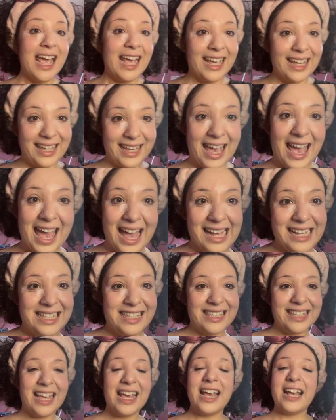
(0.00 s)

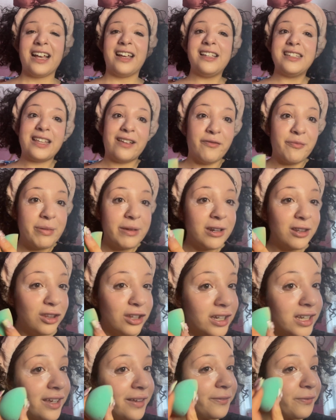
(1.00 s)
yes because i've been
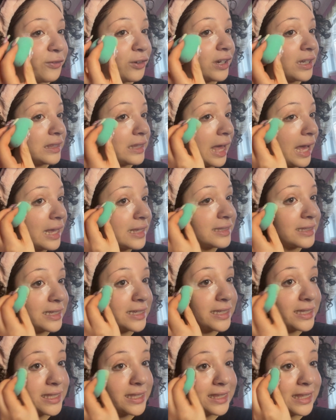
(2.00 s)
looking for
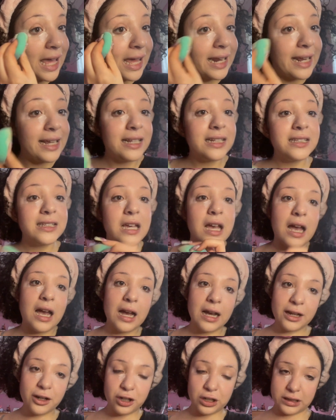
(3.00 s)
glasses that
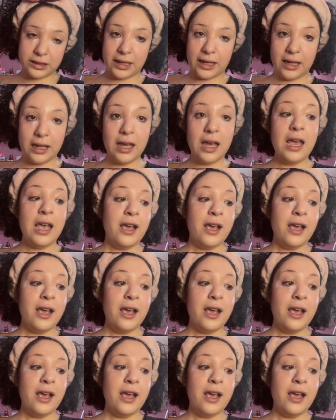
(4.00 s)
entire day